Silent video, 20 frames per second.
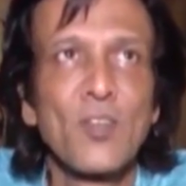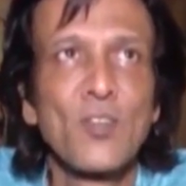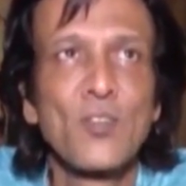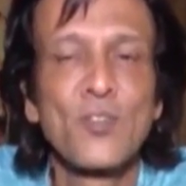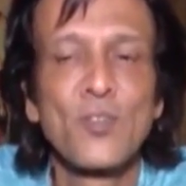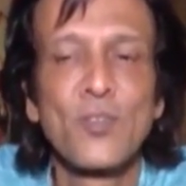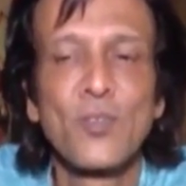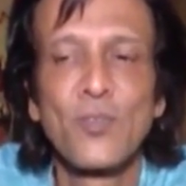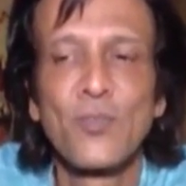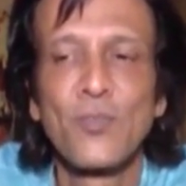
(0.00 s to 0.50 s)

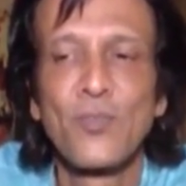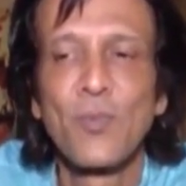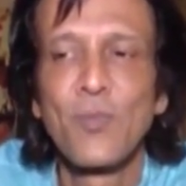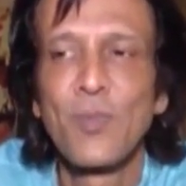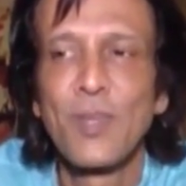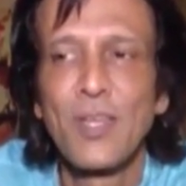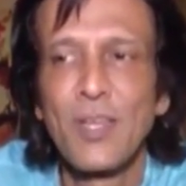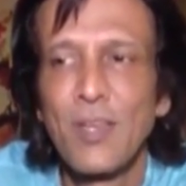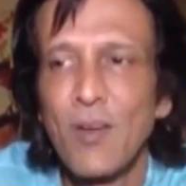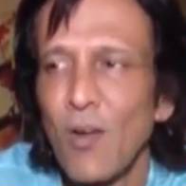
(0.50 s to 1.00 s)
So for
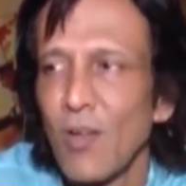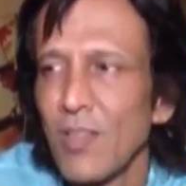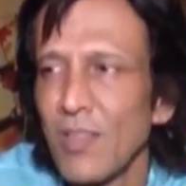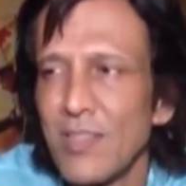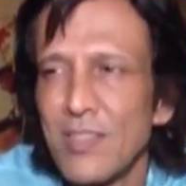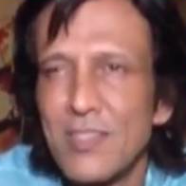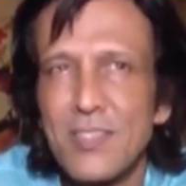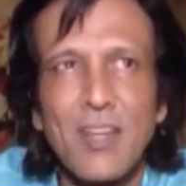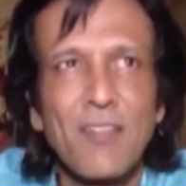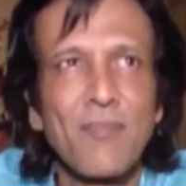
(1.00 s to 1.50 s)
me, all
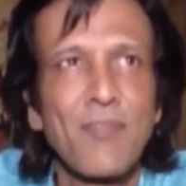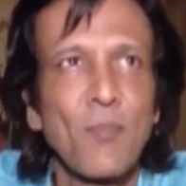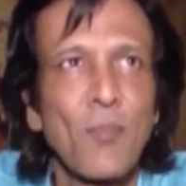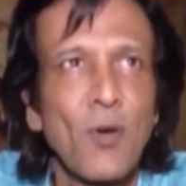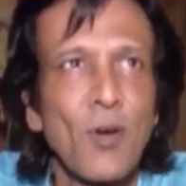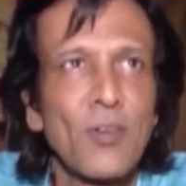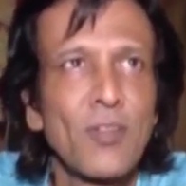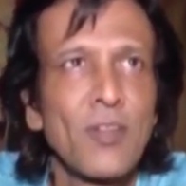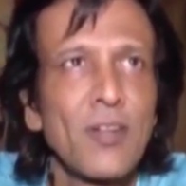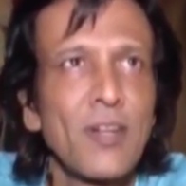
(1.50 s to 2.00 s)
this stuff
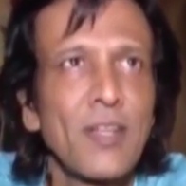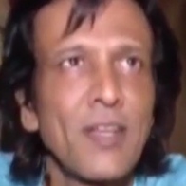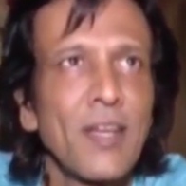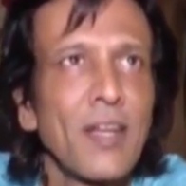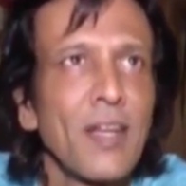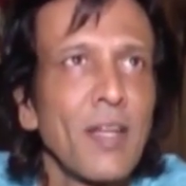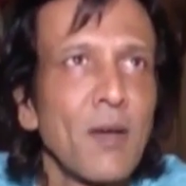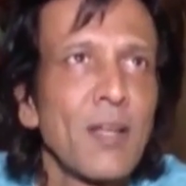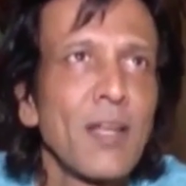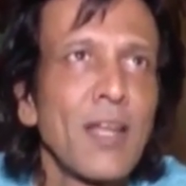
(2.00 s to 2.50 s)
about
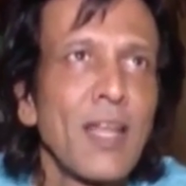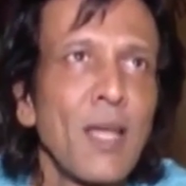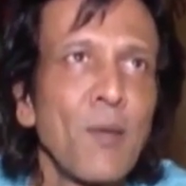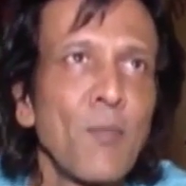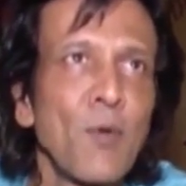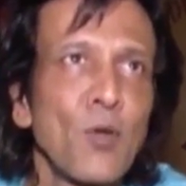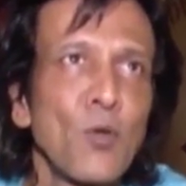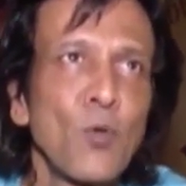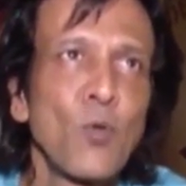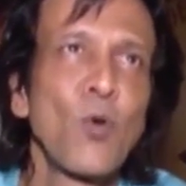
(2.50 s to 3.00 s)
critical
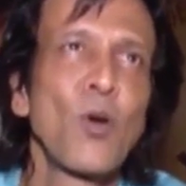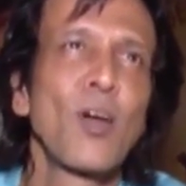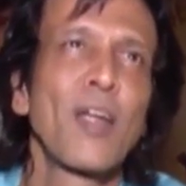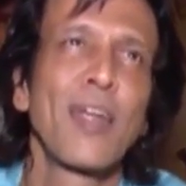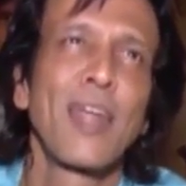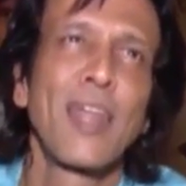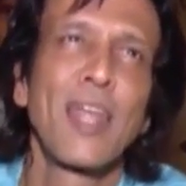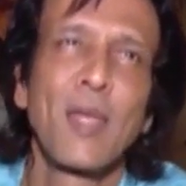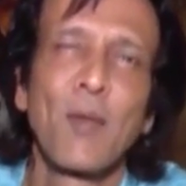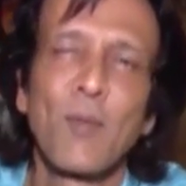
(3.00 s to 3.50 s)
acclaim or no
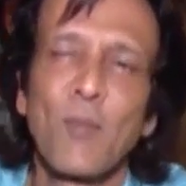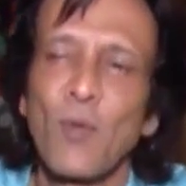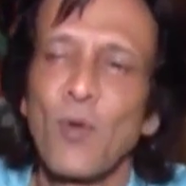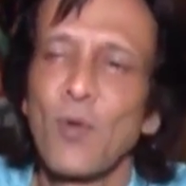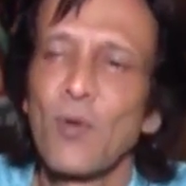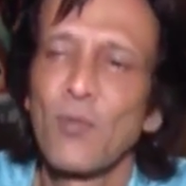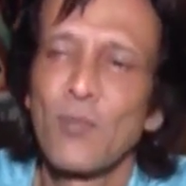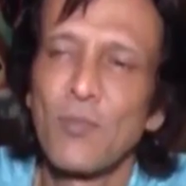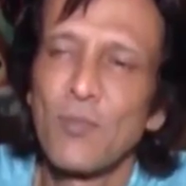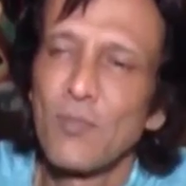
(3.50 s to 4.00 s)
acclaim
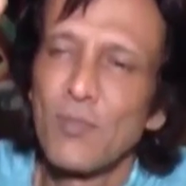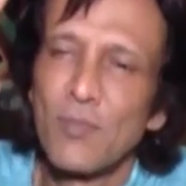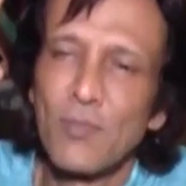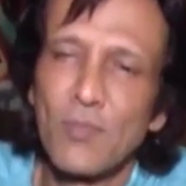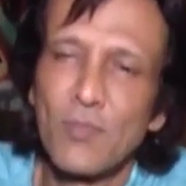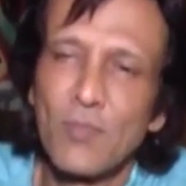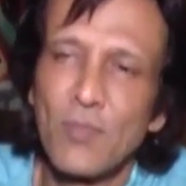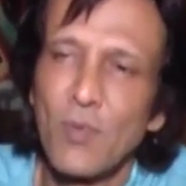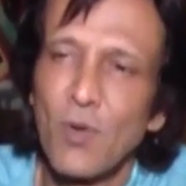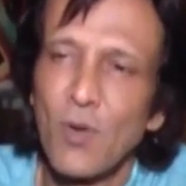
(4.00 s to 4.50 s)
or
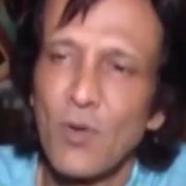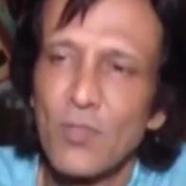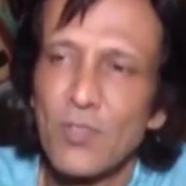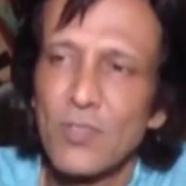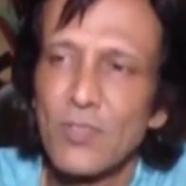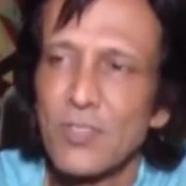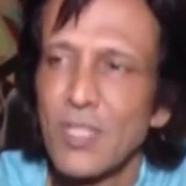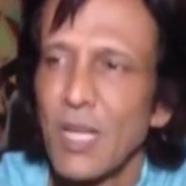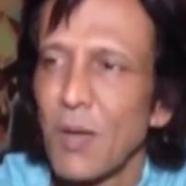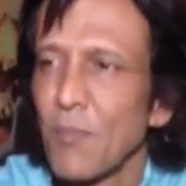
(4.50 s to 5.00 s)

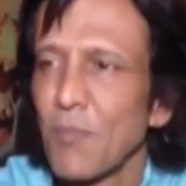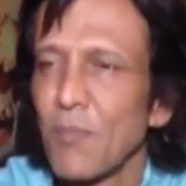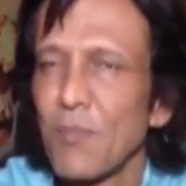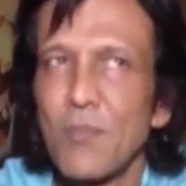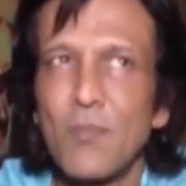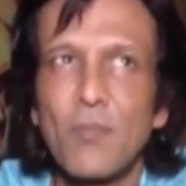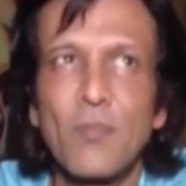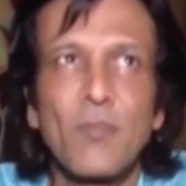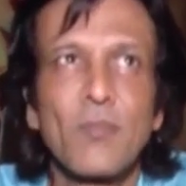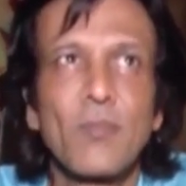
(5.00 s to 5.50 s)

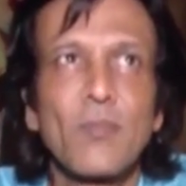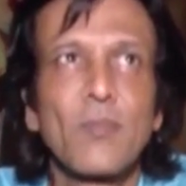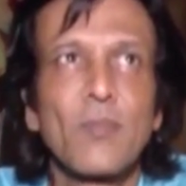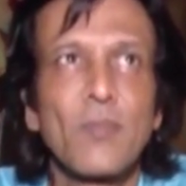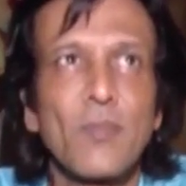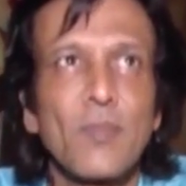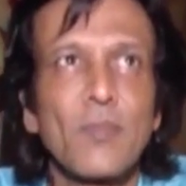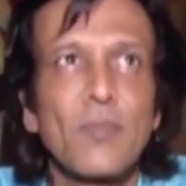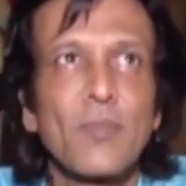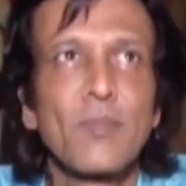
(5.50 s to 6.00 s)
some
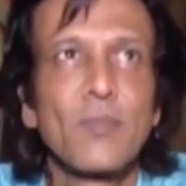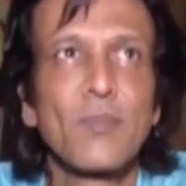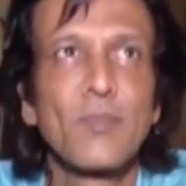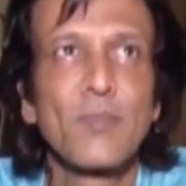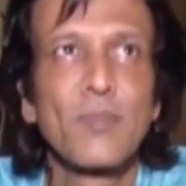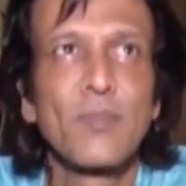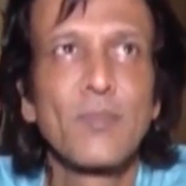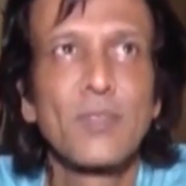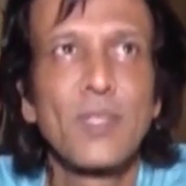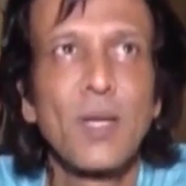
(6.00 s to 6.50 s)

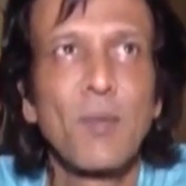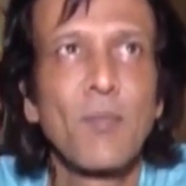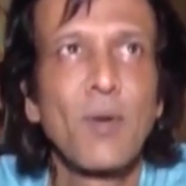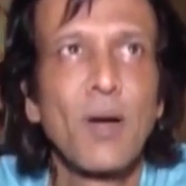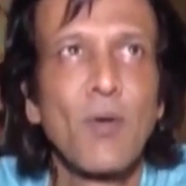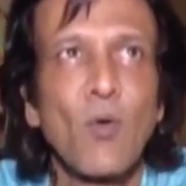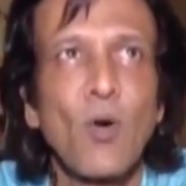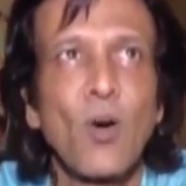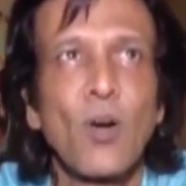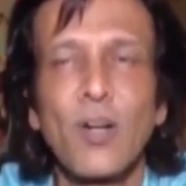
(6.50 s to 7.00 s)

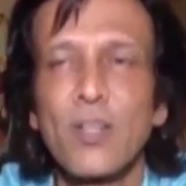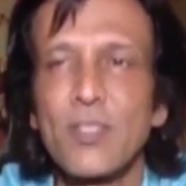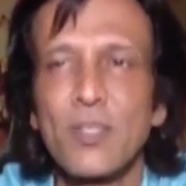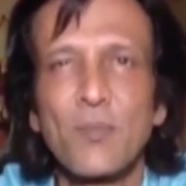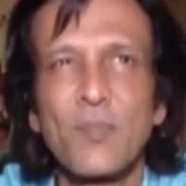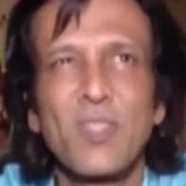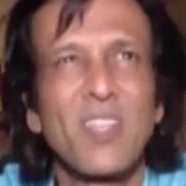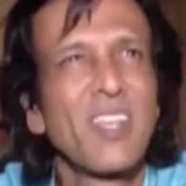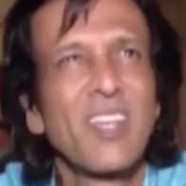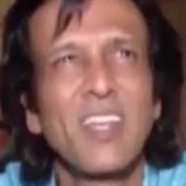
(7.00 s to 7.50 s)
award or
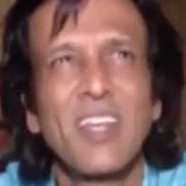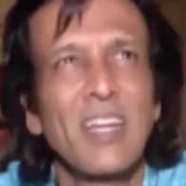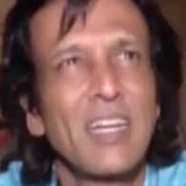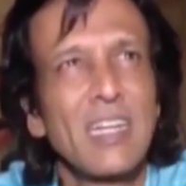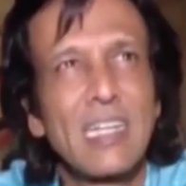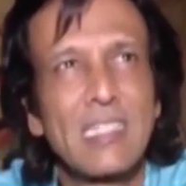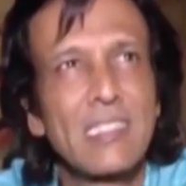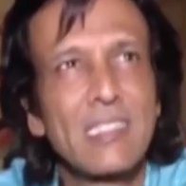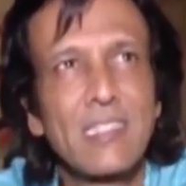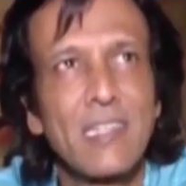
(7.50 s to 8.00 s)
something
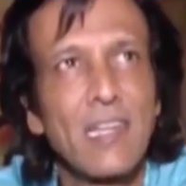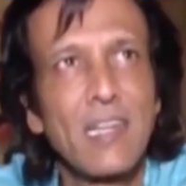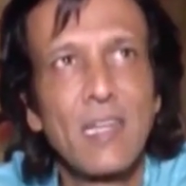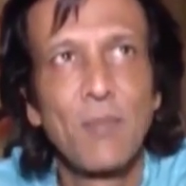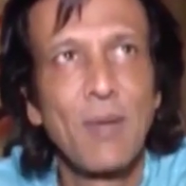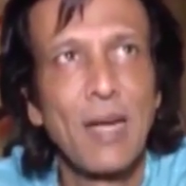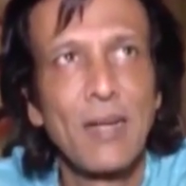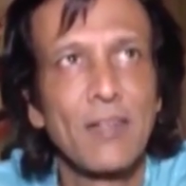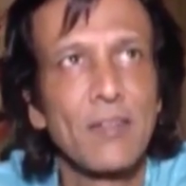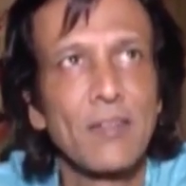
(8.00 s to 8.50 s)
doesn't
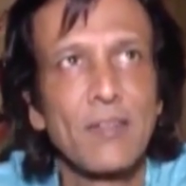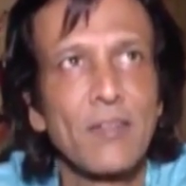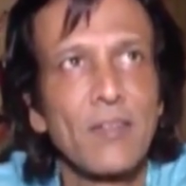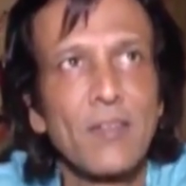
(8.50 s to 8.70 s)
really matter,